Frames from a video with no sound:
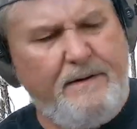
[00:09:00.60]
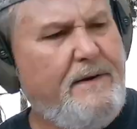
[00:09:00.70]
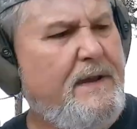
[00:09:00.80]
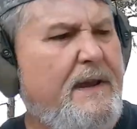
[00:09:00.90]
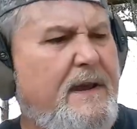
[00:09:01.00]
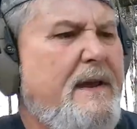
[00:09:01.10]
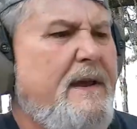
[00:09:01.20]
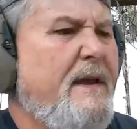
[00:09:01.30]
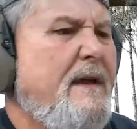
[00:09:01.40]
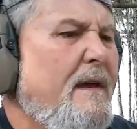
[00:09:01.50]
Okay.
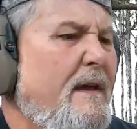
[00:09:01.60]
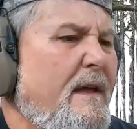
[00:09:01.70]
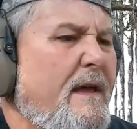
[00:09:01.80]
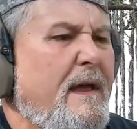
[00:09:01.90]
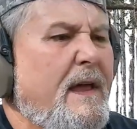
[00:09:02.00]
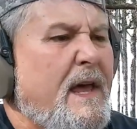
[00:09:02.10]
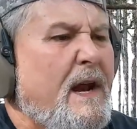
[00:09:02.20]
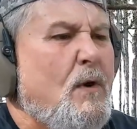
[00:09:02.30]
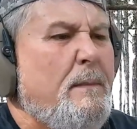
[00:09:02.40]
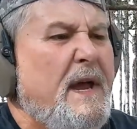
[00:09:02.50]
And I
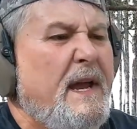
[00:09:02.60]
went back